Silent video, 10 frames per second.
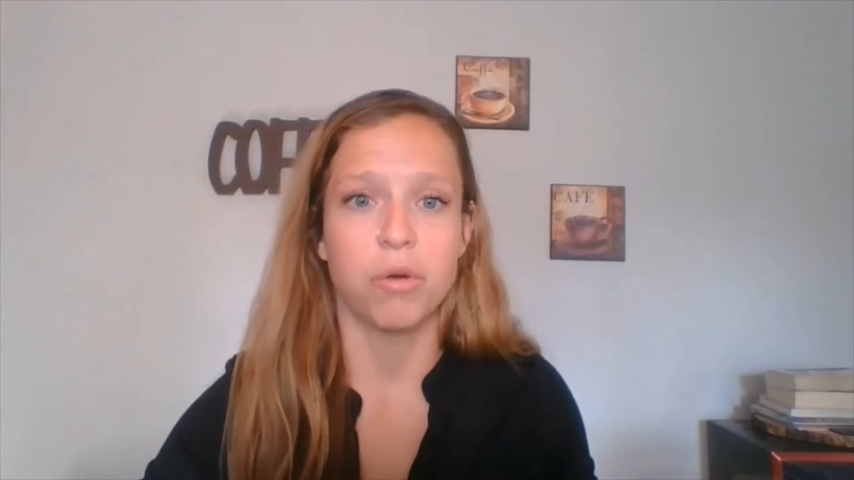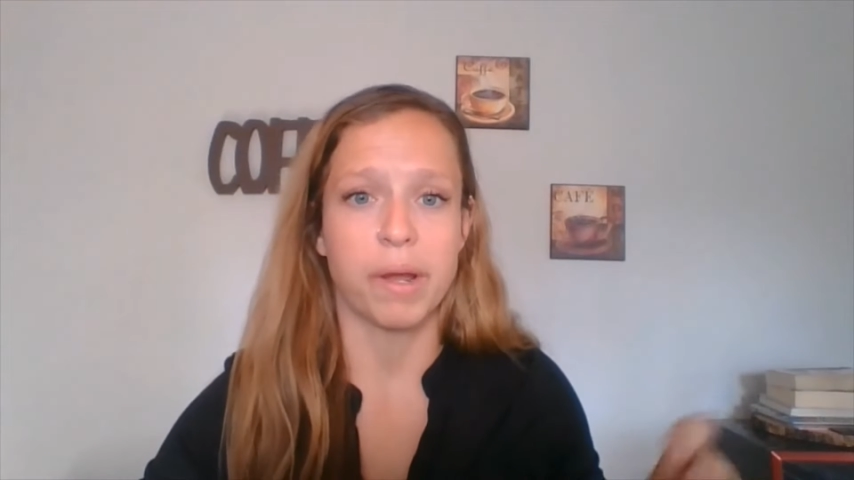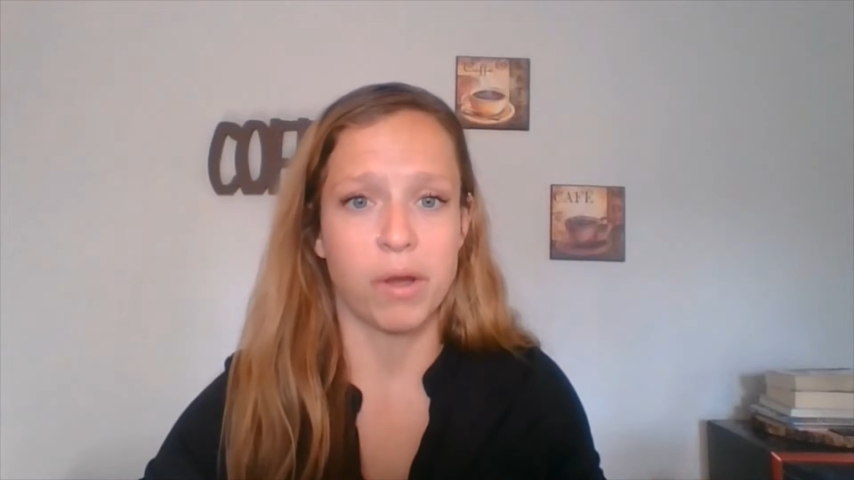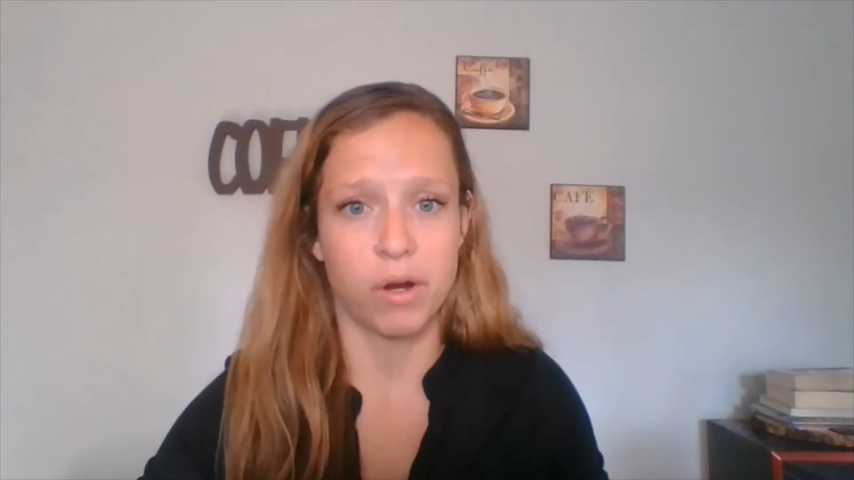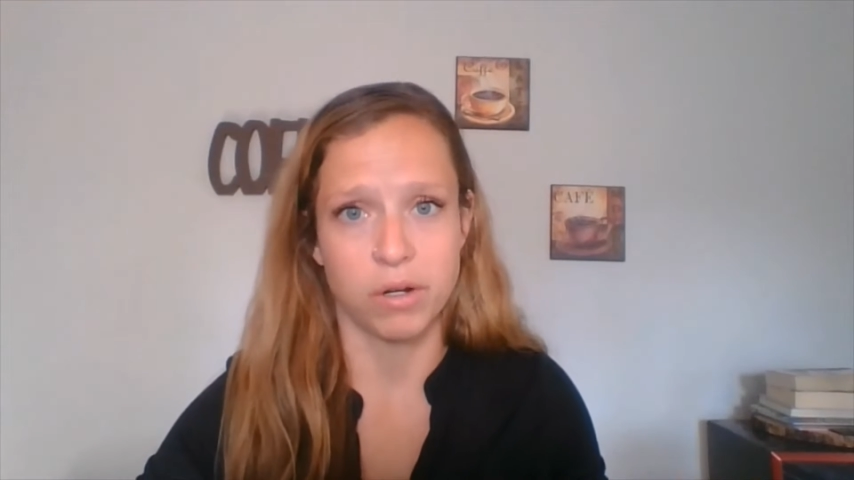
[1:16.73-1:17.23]

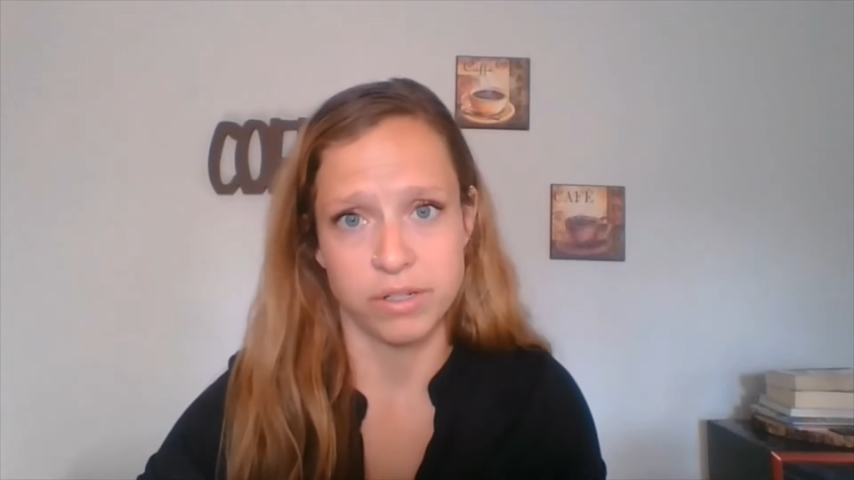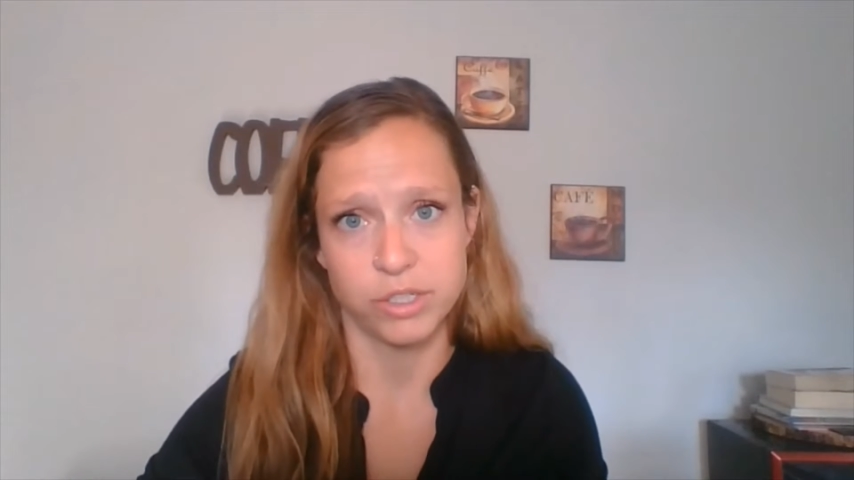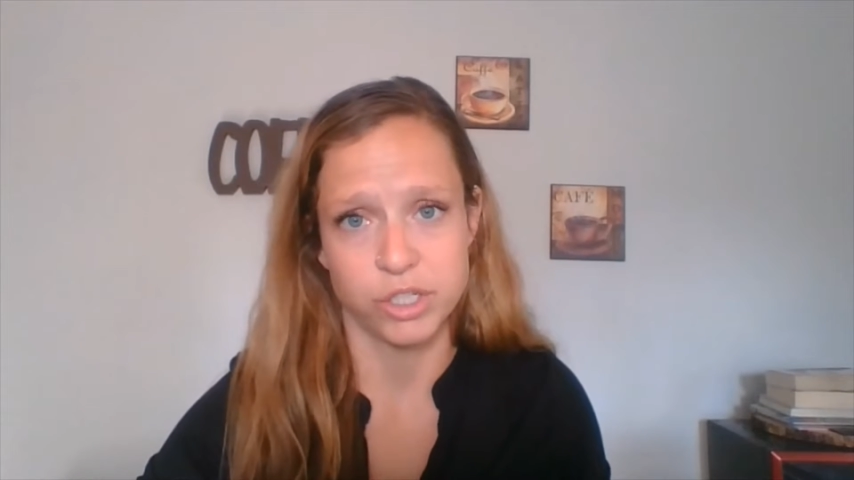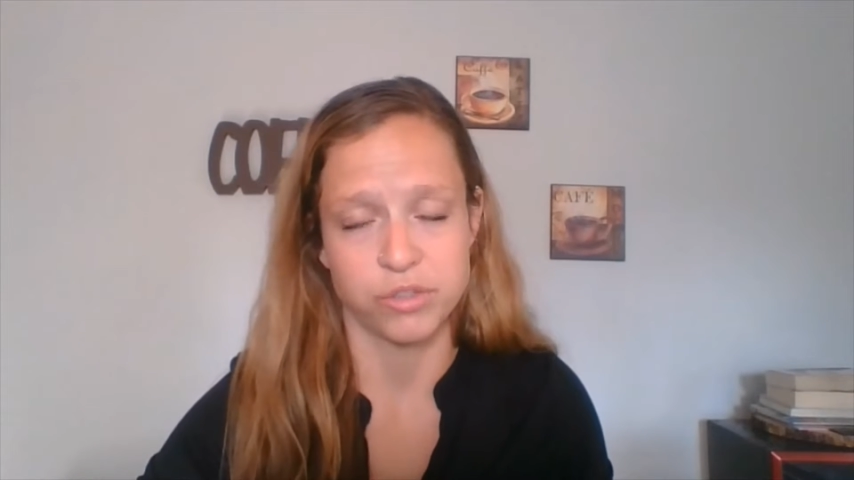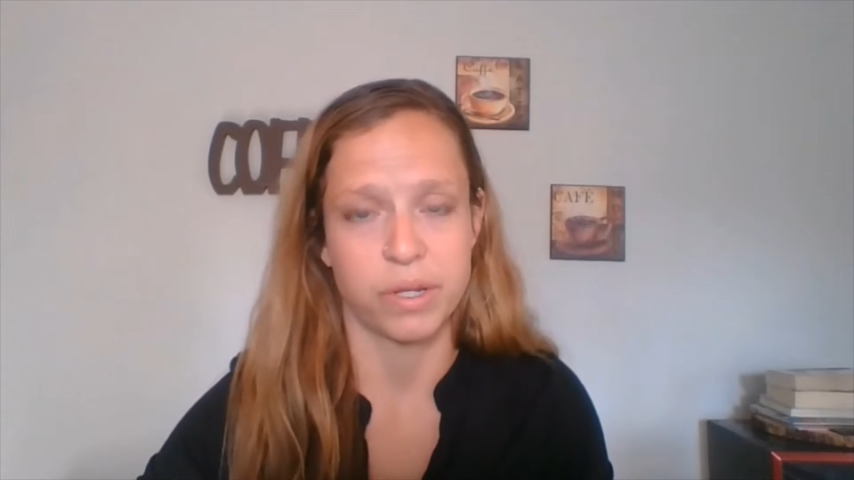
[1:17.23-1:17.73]
my harness
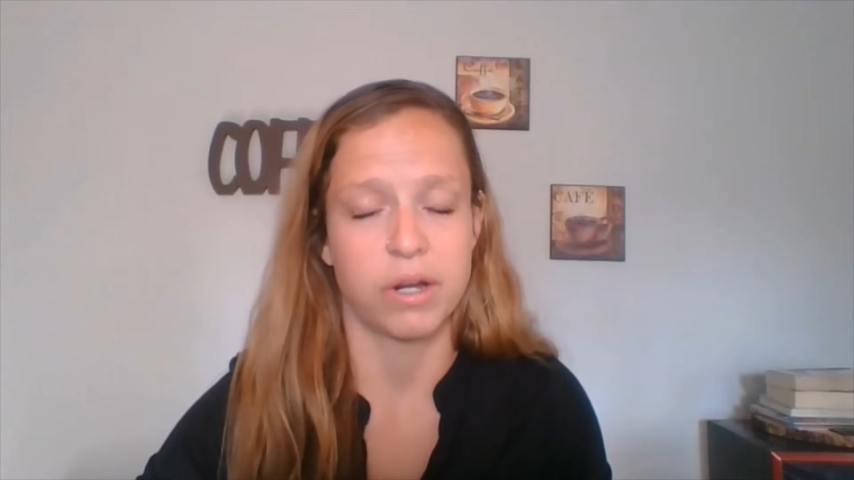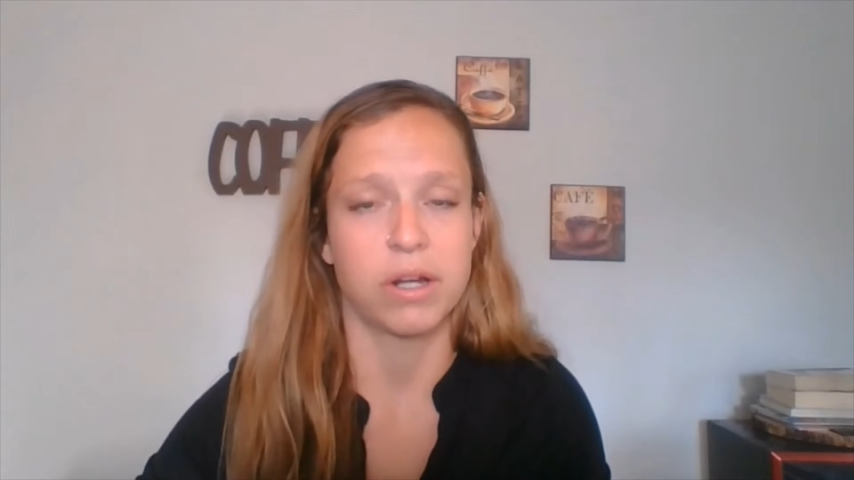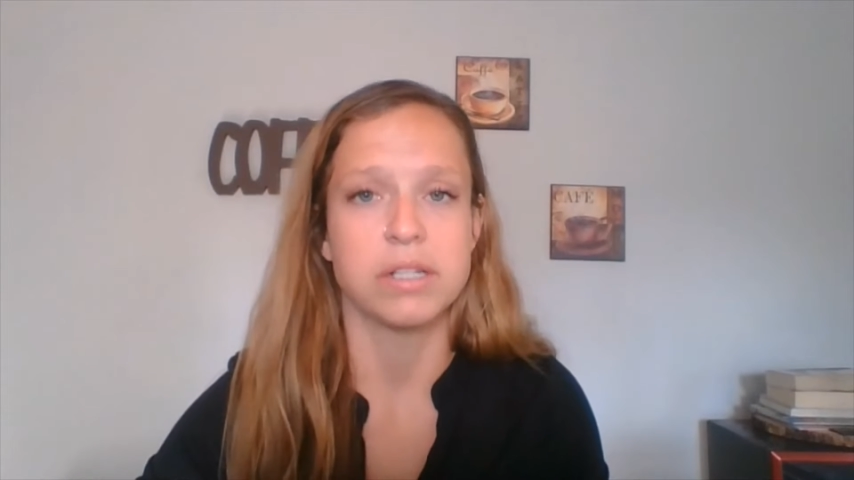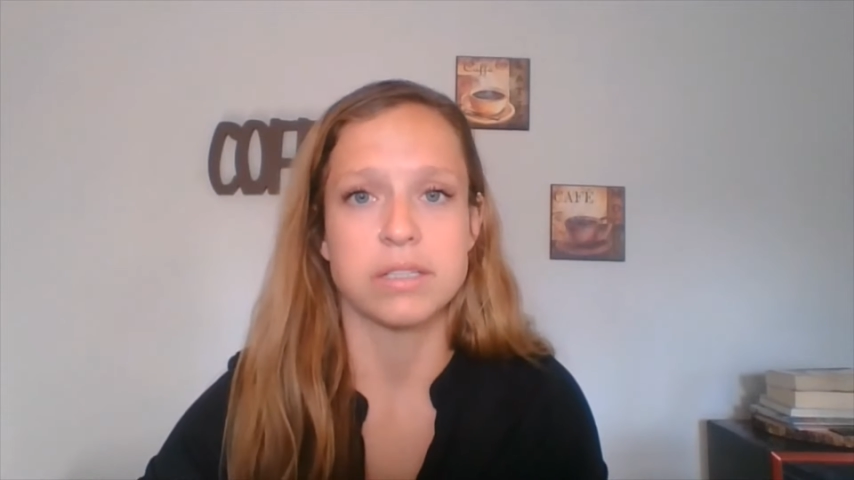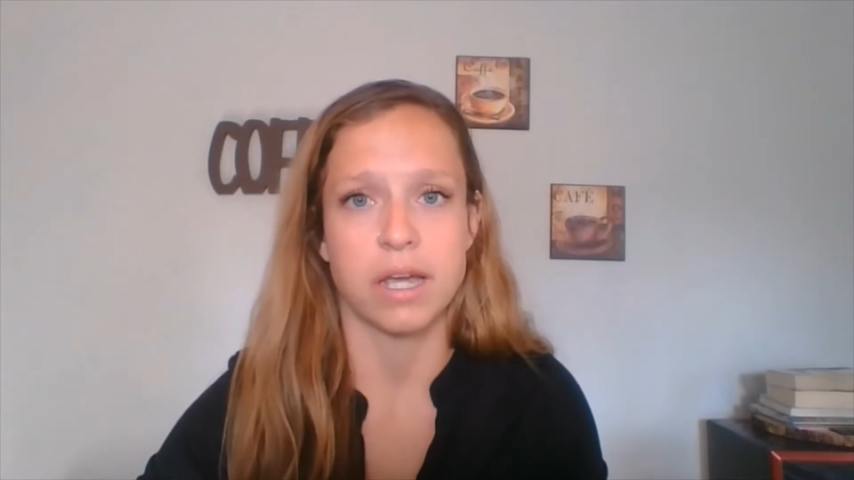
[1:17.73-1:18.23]
just went
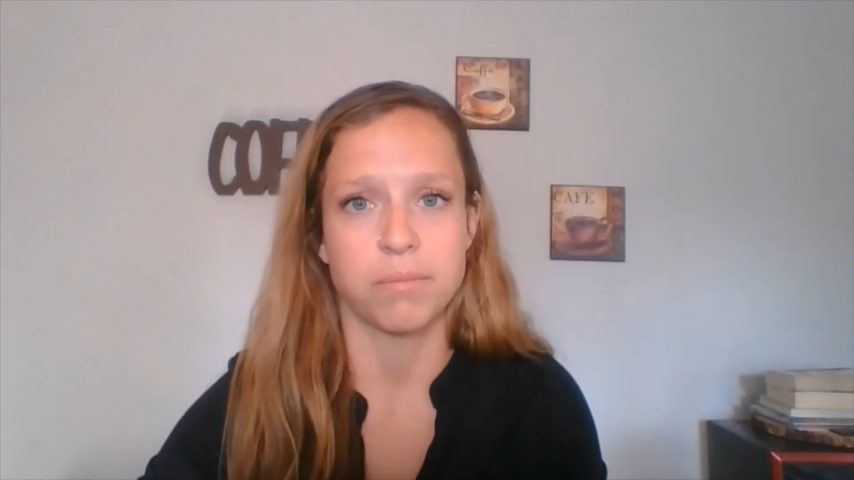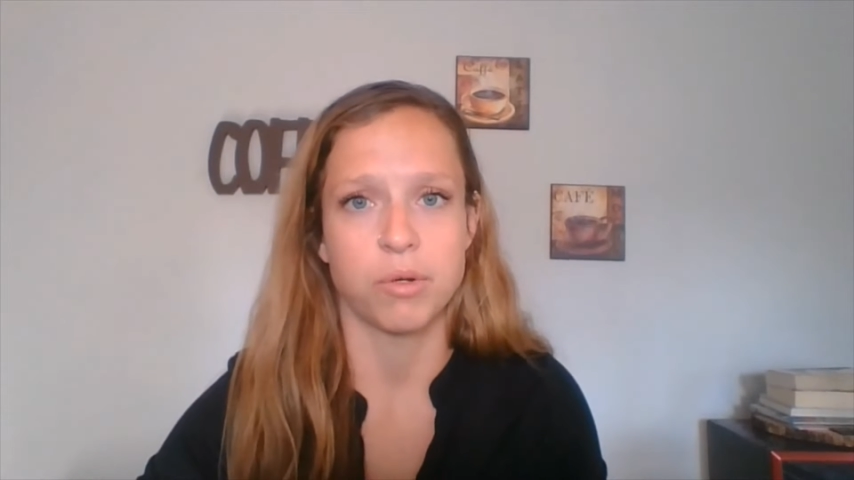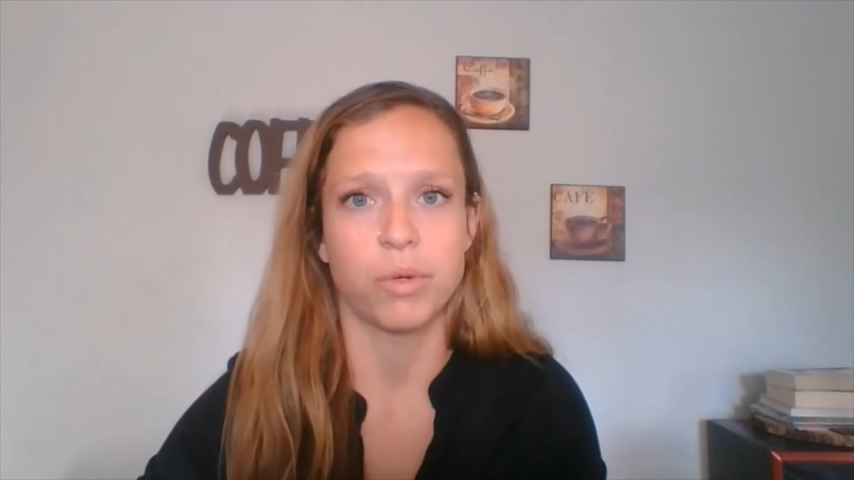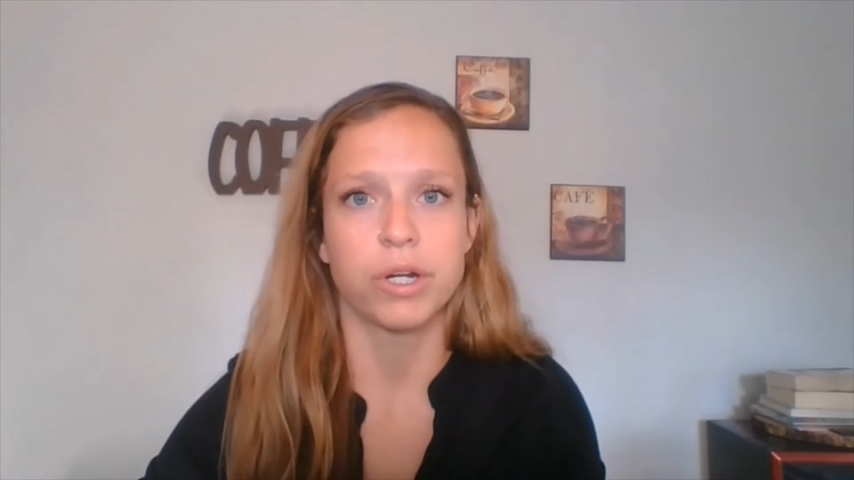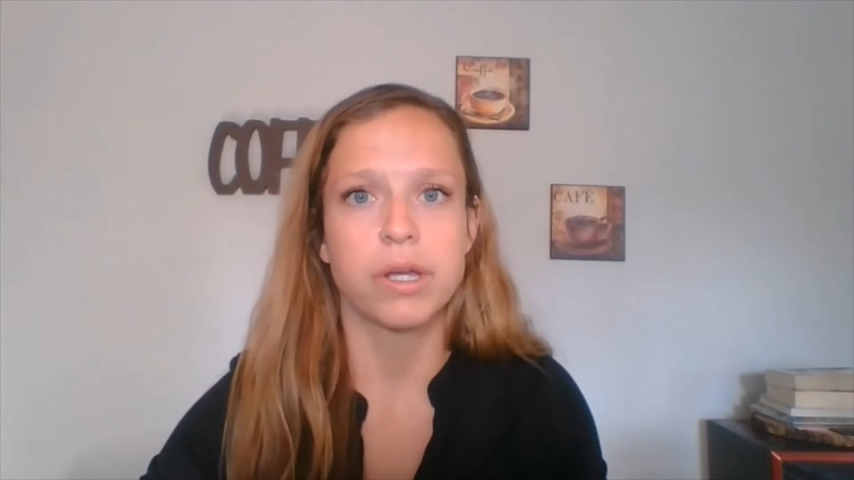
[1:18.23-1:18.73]
on, it's time
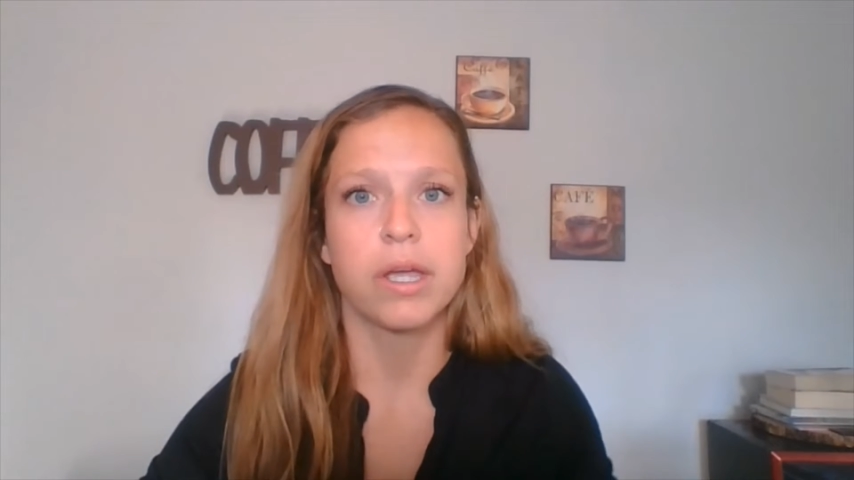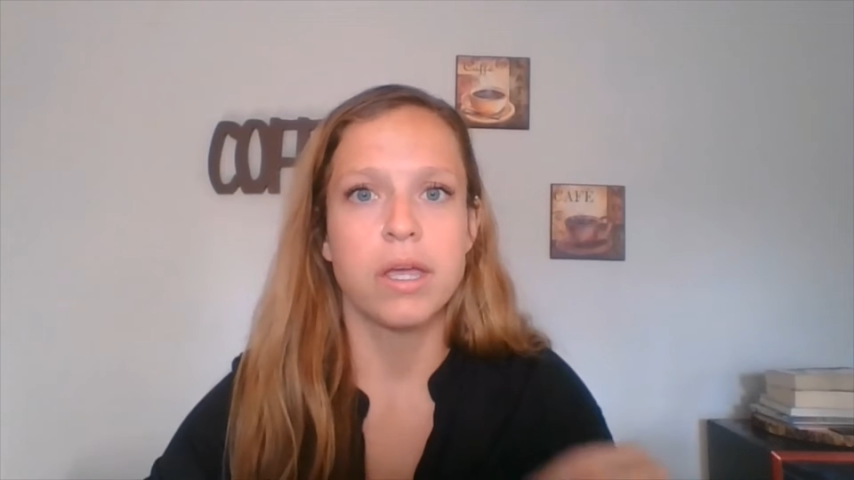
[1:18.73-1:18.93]
to work.